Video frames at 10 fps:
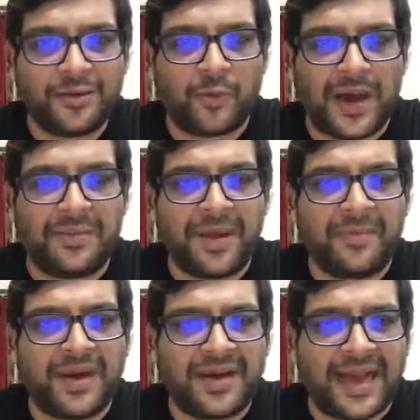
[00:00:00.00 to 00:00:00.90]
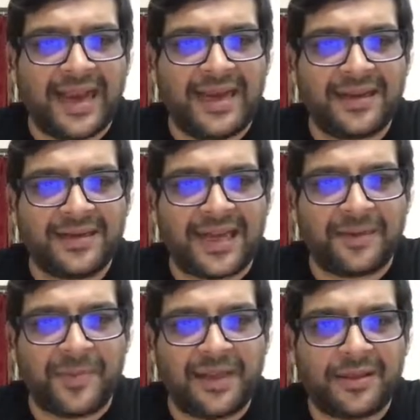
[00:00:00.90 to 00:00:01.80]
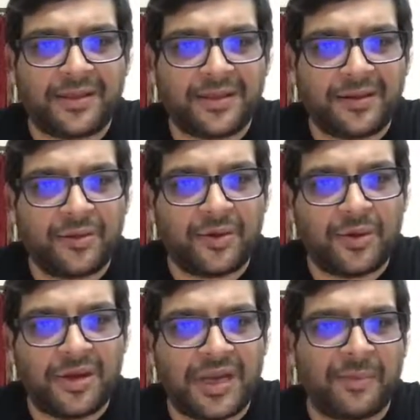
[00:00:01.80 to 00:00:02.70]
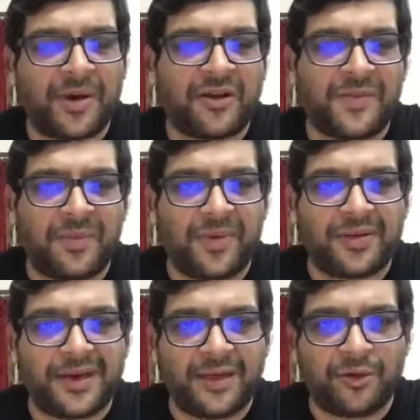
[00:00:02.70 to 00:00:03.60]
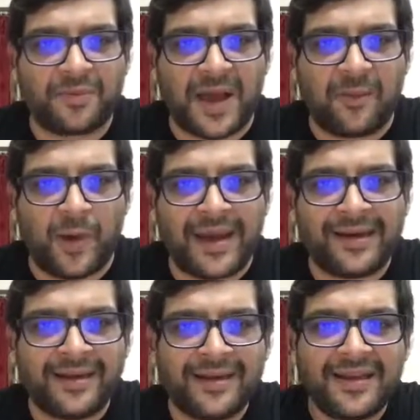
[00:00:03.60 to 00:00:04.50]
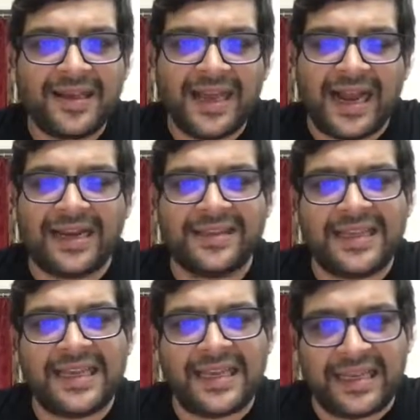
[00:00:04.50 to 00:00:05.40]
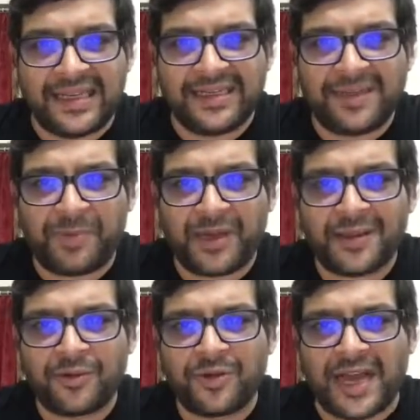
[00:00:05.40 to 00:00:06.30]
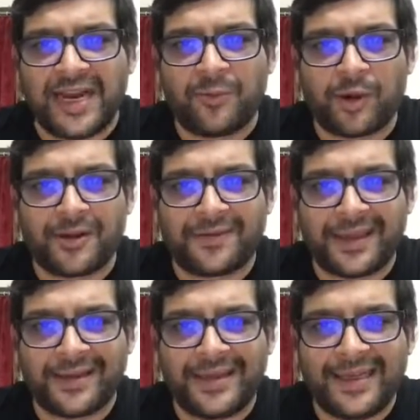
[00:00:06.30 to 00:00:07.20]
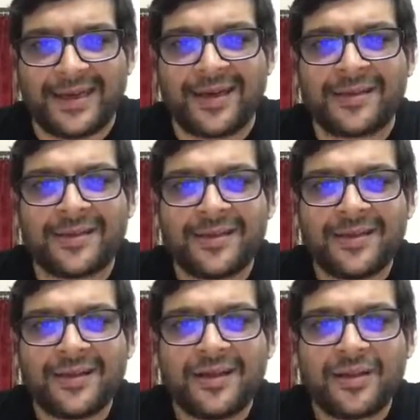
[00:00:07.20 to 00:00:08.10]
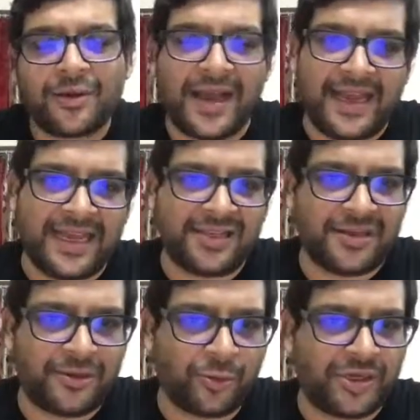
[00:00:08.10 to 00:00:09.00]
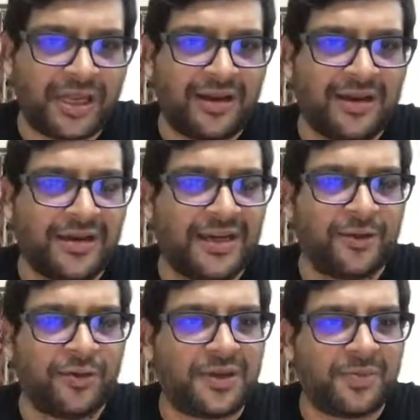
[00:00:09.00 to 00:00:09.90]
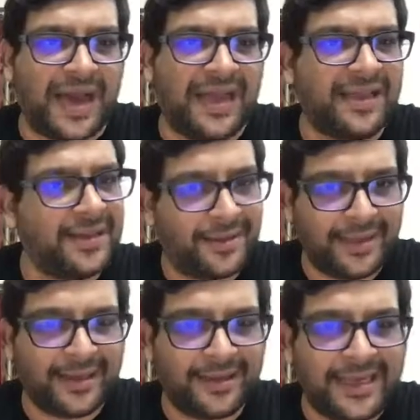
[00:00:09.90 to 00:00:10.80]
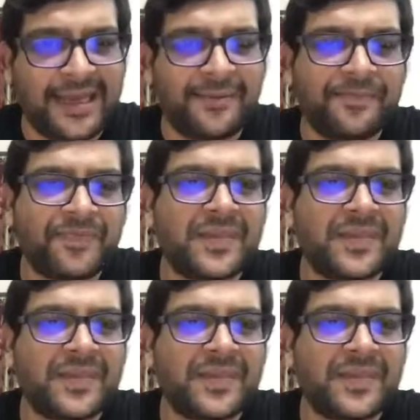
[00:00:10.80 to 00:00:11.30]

So one member died, that means number of members reduced by 1, and the person who died was of 60 years. So age total reduced by 60.